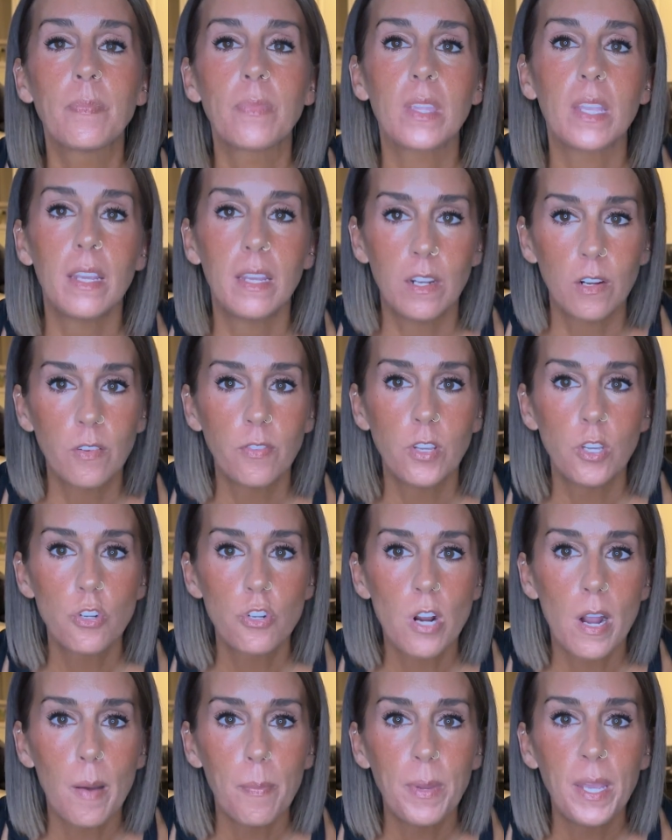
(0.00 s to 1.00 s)
interview
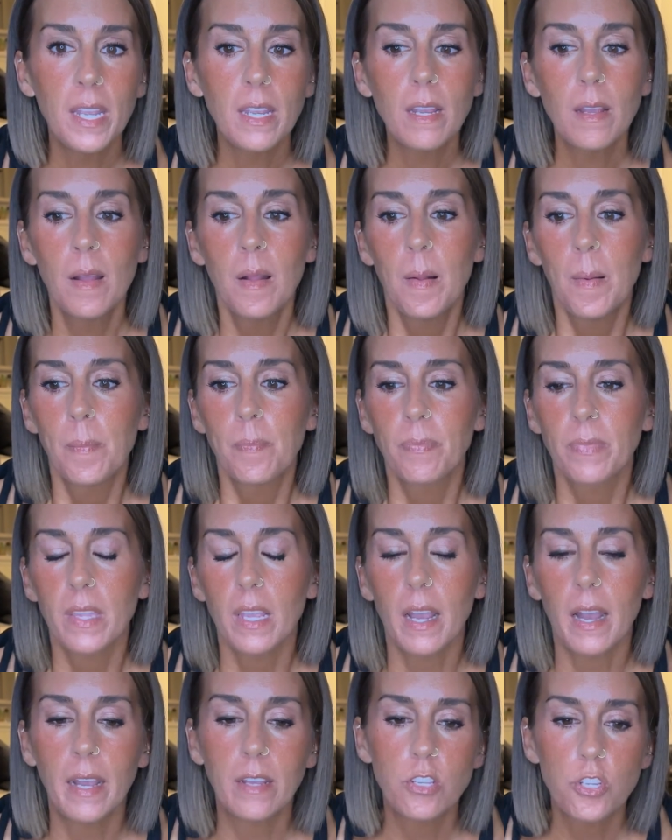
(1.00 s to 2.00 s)
dropping,
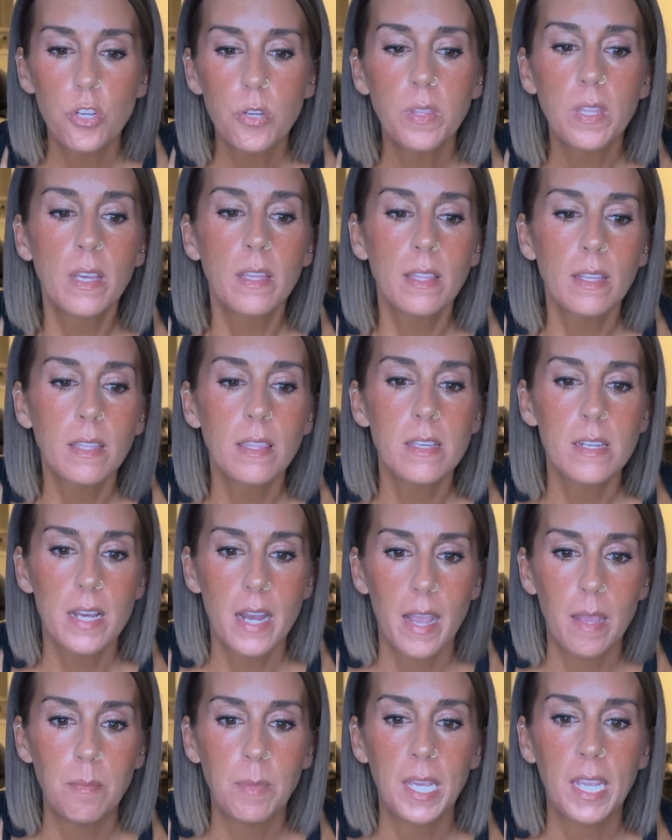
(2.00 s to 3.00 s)
I do think that the
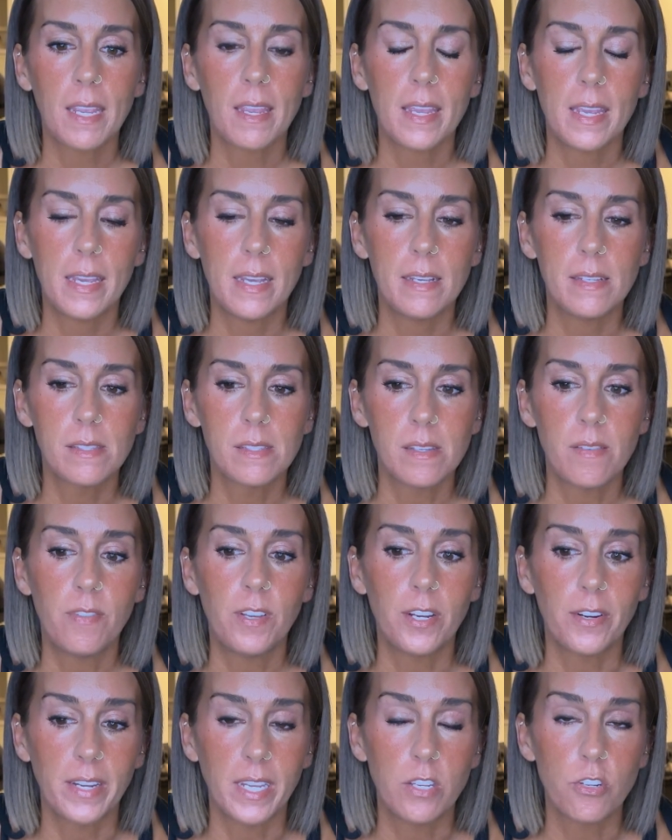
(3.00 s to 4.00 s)
timing is
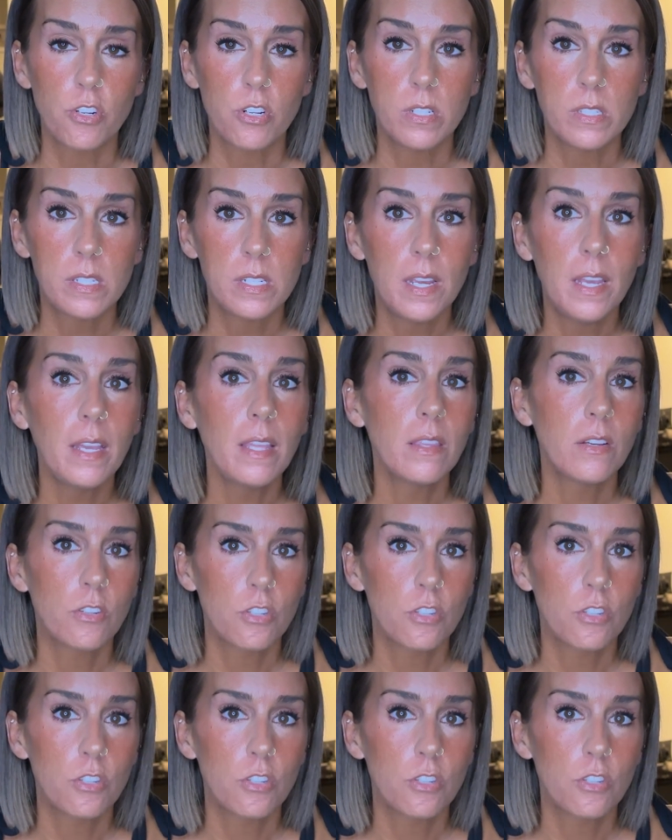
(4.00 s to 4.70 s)
very interesting. They're